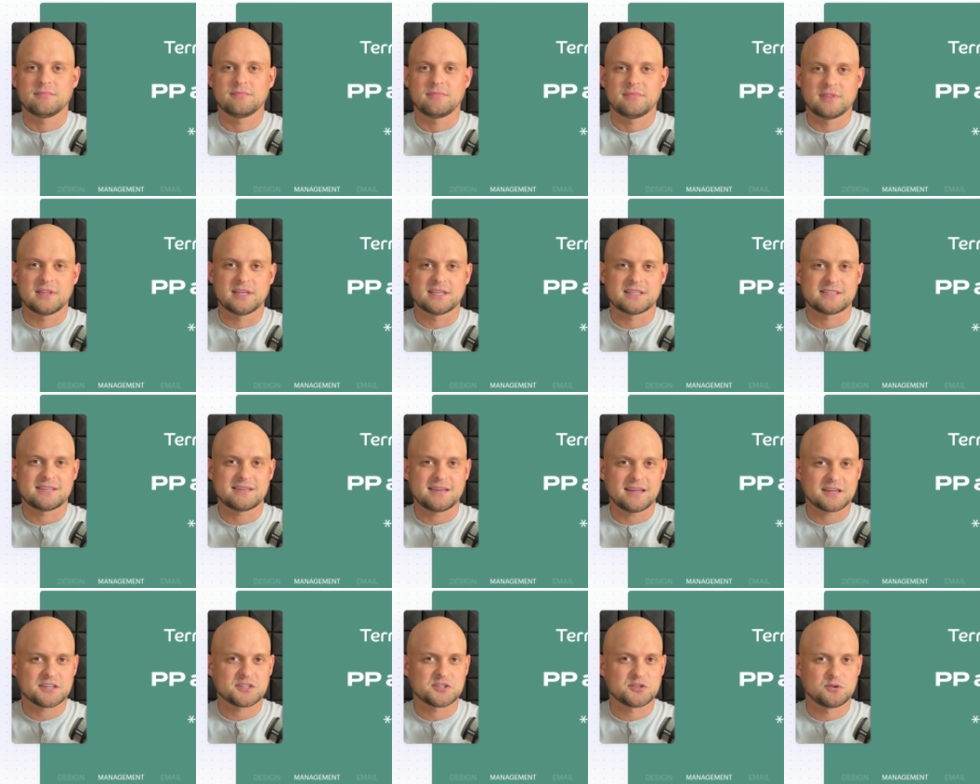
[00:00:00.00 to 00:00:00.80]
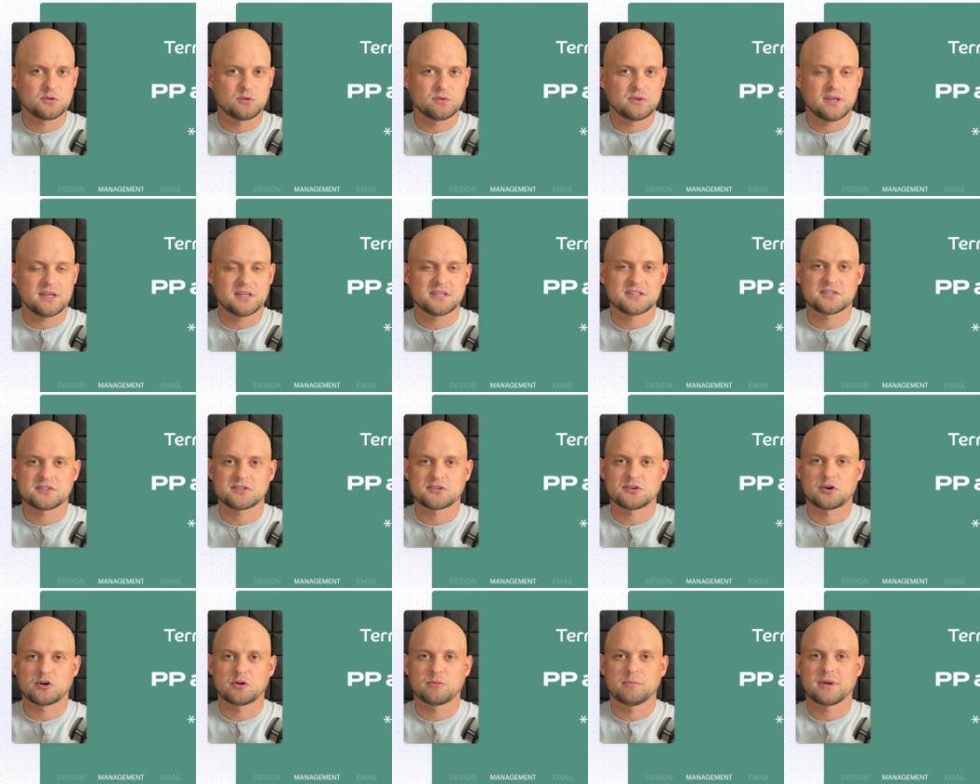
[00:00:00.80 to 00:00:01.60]
This next tool is
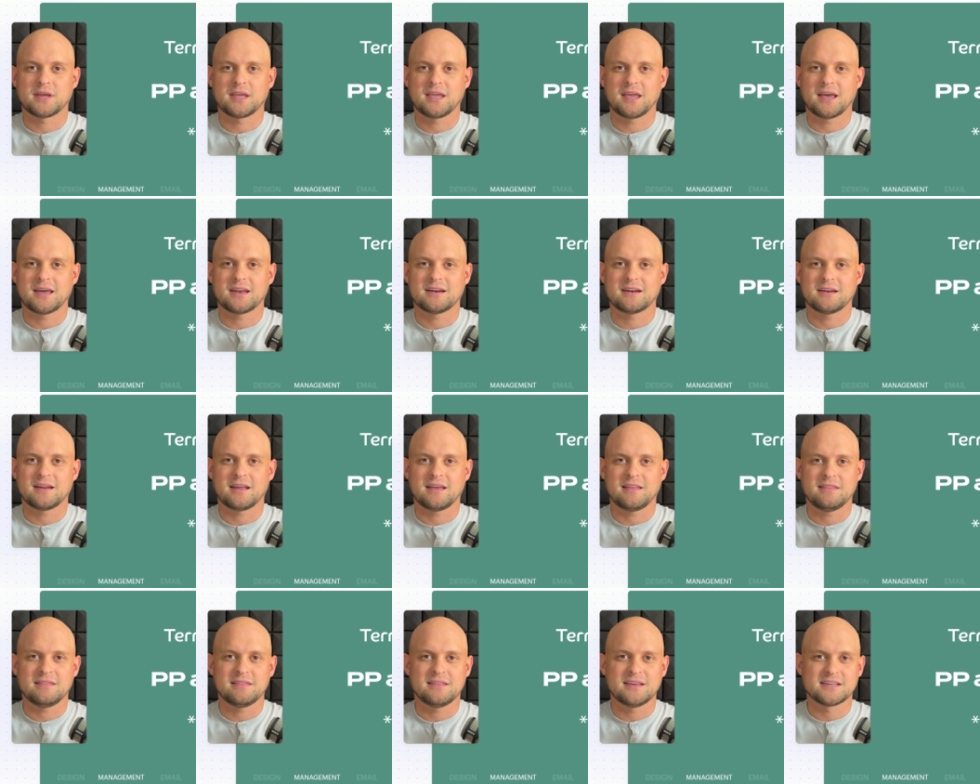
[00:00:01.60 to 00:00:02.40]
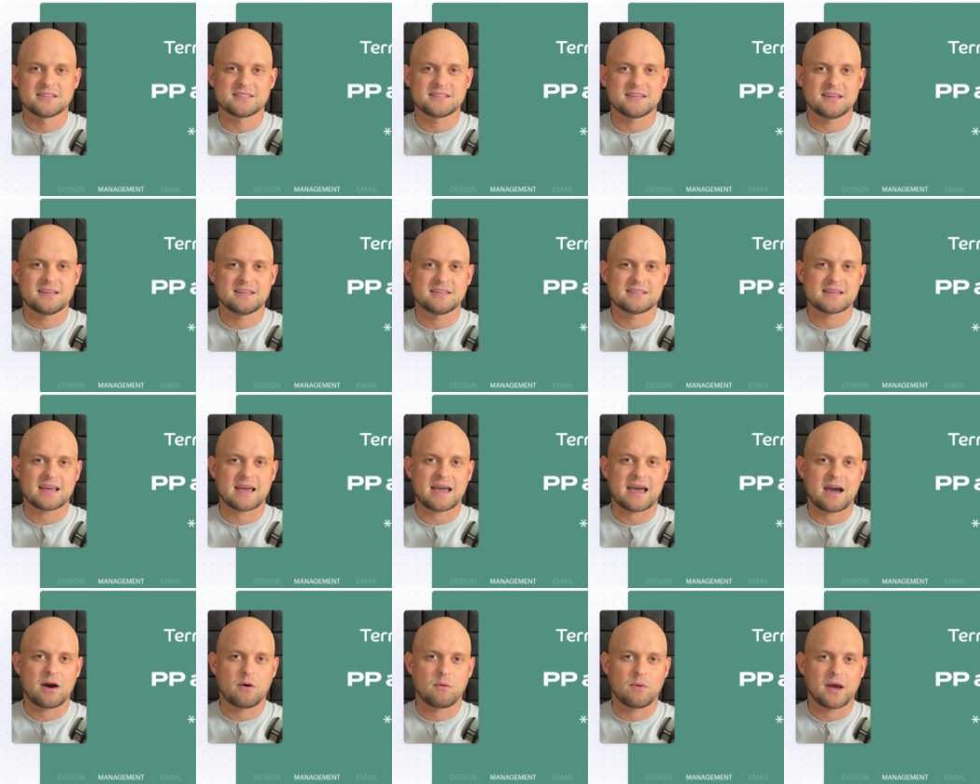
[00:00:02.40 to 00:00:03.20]
Termageddon, and this is
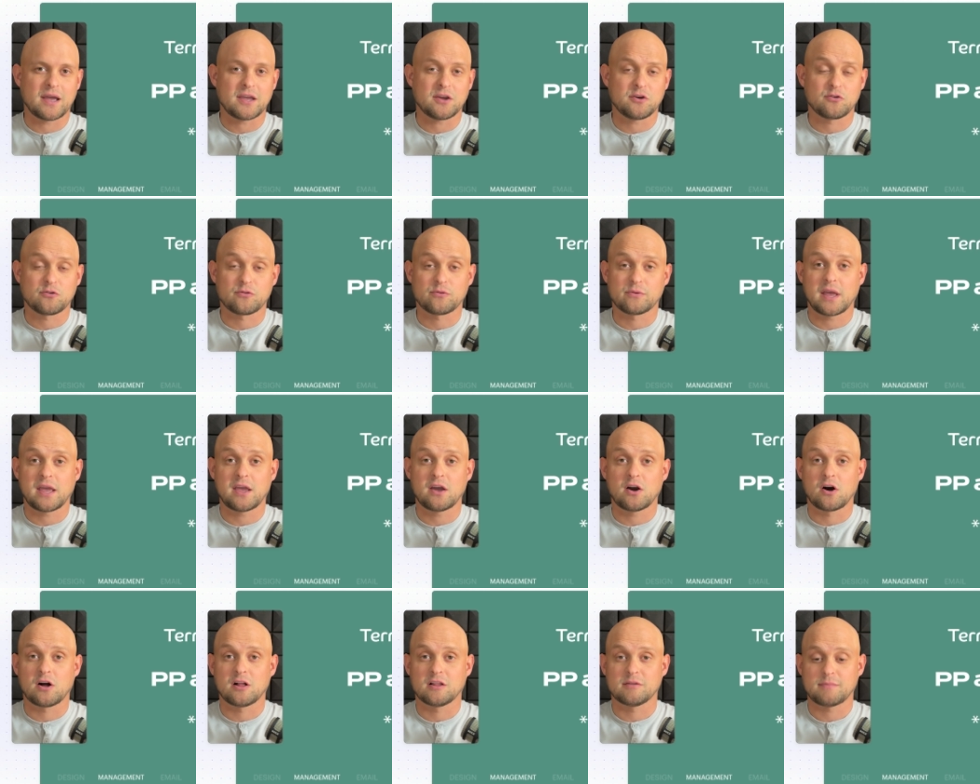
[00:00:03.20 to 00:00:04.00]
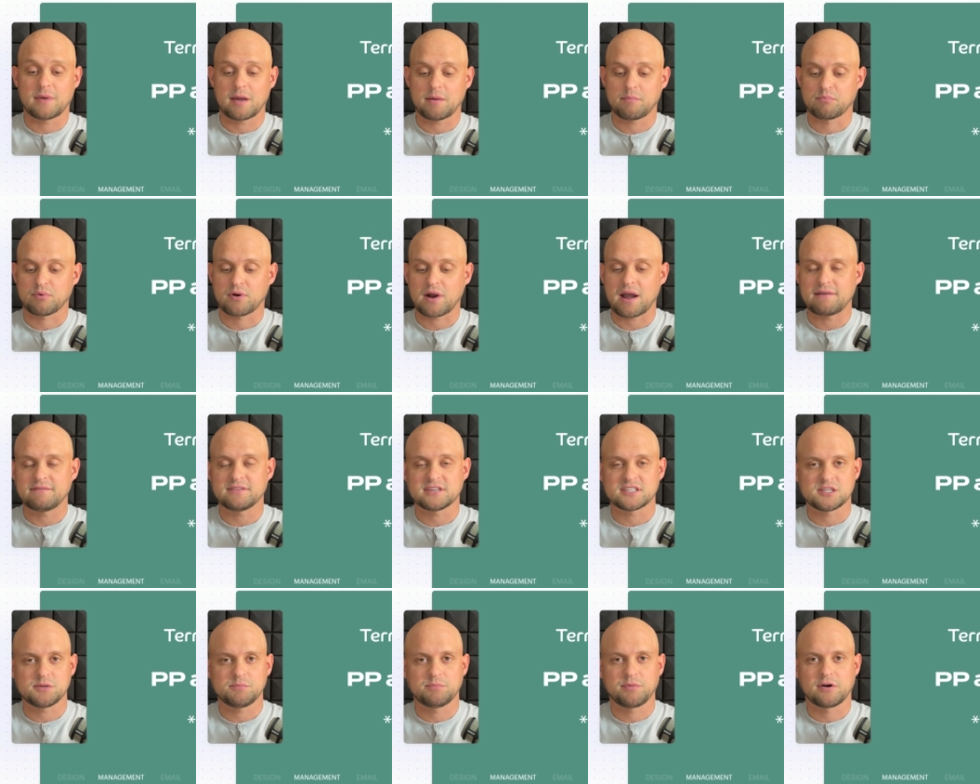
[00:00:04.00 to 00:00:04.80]
how I create all of my
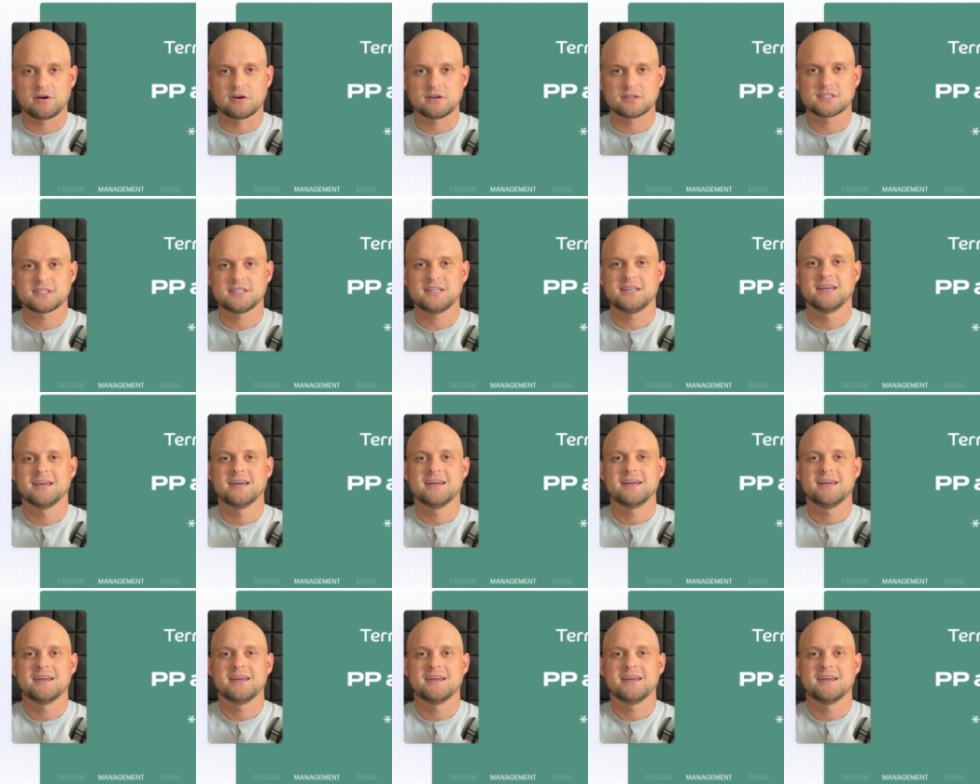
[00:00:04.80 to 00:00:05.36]
privacy policy